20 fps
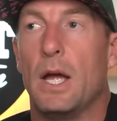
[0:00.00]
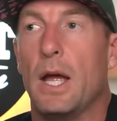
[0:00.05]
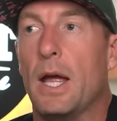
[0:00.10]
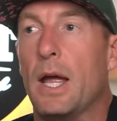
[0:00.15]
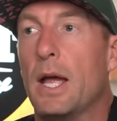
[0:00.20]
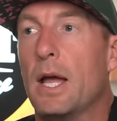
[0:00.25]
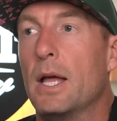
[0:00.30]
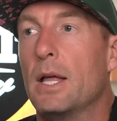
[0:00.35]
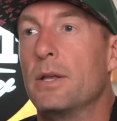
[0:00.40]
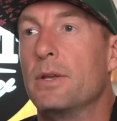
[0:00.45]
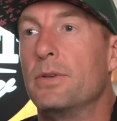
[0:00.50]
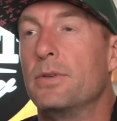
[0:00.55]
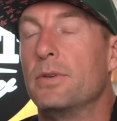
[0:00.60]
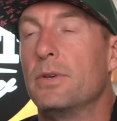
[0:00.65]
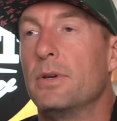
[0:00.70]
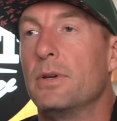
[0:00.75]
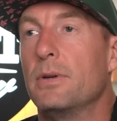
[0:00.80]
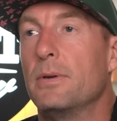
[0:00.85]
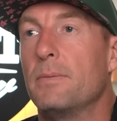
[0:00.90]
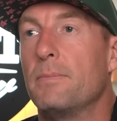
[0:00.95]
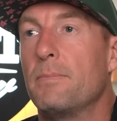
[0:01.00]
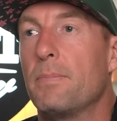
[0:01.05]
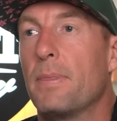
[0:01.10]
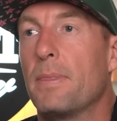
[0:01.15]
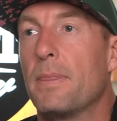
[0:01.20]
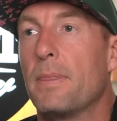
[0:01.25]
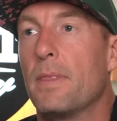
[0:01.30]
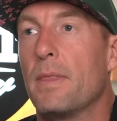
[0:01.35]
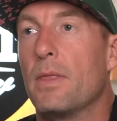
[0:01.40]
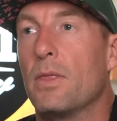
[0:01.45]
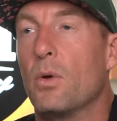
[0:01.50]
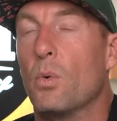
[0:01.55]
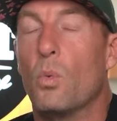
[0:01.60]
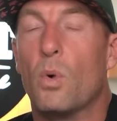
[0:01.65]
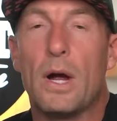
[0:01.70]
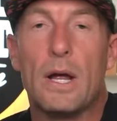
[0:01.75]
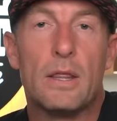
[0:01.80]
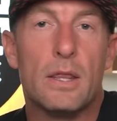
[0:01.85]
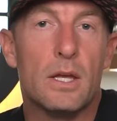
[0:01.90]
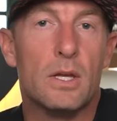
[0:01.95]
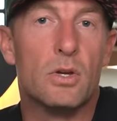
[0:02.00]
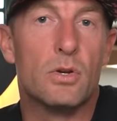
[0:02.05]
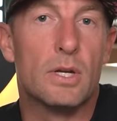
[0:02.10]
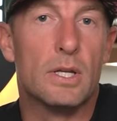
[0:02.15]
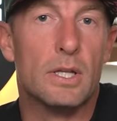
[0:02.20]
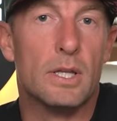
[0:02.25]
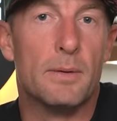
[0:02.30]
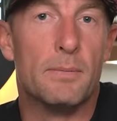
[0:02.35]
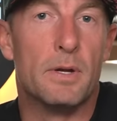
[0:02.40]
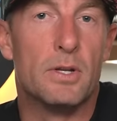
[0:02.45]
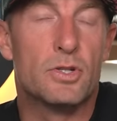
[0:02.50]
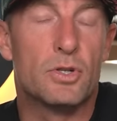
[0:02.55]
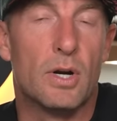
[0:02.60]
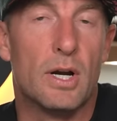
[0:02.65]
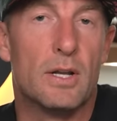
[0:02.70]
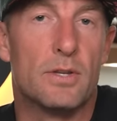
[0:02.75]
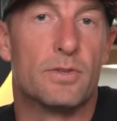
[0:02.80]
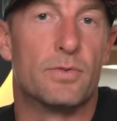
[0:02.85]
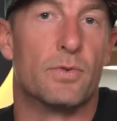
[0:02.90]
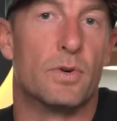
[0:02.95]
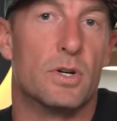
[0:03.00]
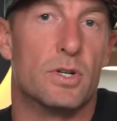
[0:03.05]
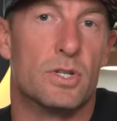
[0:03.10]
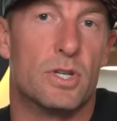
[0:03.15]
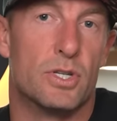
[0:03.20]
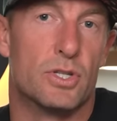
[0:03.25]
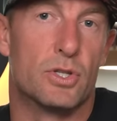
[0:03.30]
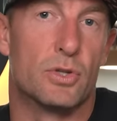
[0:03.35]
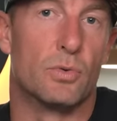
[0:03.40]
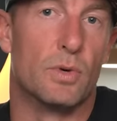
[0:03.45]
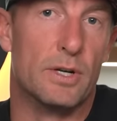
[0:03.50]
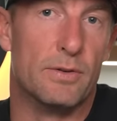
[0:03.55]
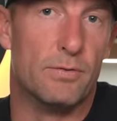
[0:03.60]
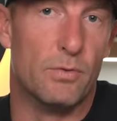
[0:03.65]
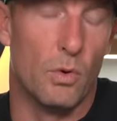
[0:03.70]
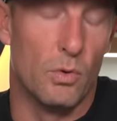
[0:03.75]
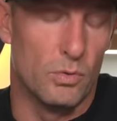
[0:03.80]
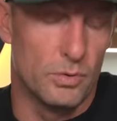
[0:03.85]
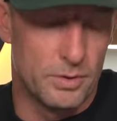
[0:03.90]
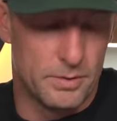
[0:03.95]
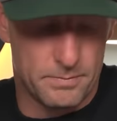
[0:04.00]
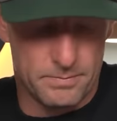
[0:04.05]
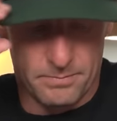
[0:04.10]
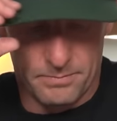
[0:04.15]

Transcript: And the way that you can limit transfers is threefold.